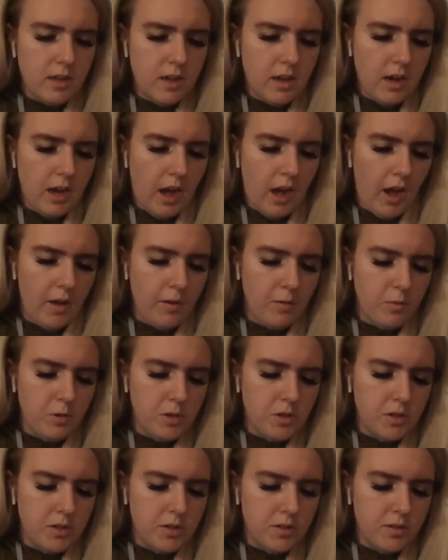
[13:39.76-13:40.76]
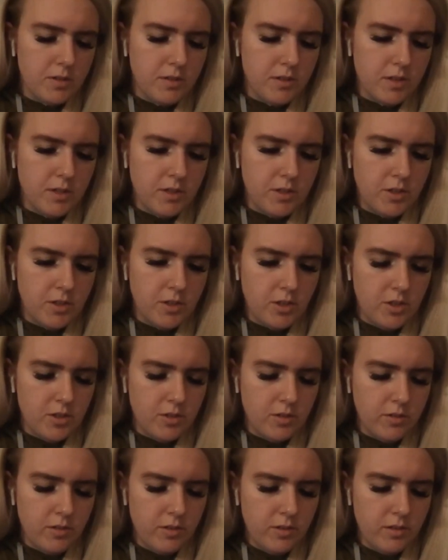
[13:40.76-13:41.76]
I was
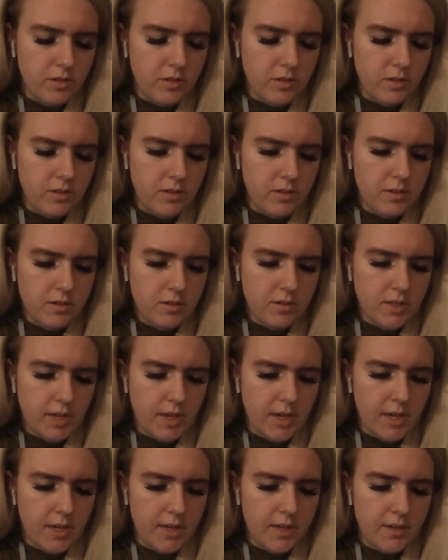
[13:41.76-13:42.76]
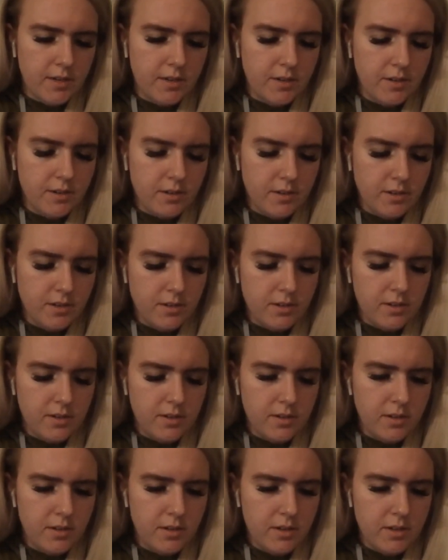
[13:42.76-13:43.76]
new, scared,
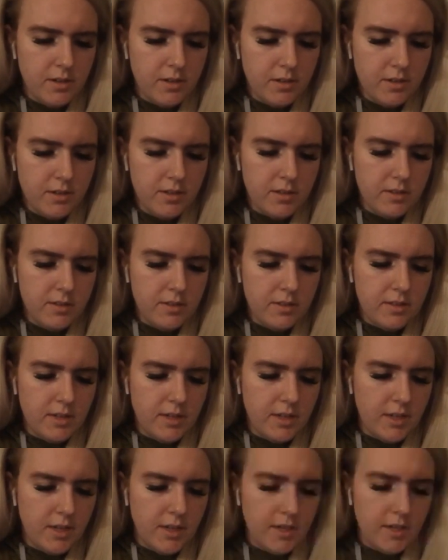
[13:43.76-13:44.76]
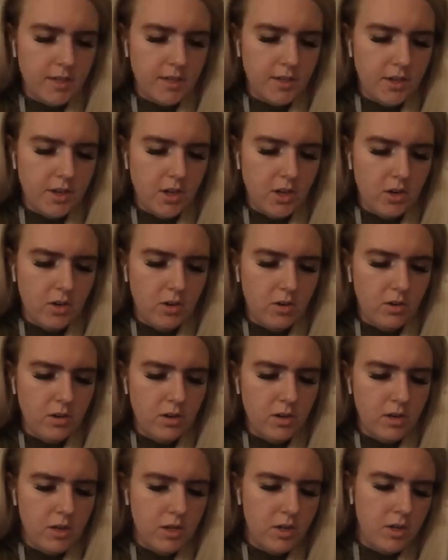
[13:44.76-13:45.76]
didn't know
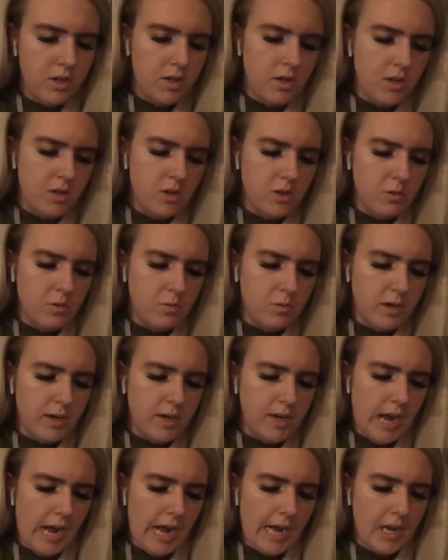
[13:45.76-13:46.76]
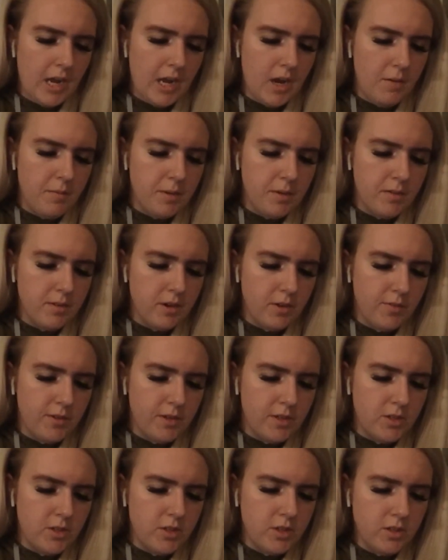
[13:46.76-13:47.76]
what I got myself
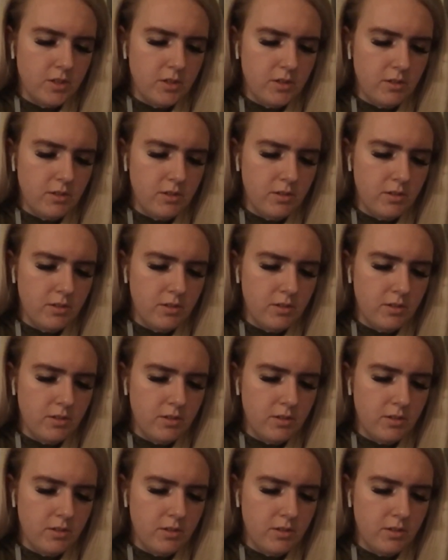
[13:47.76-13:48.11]
into,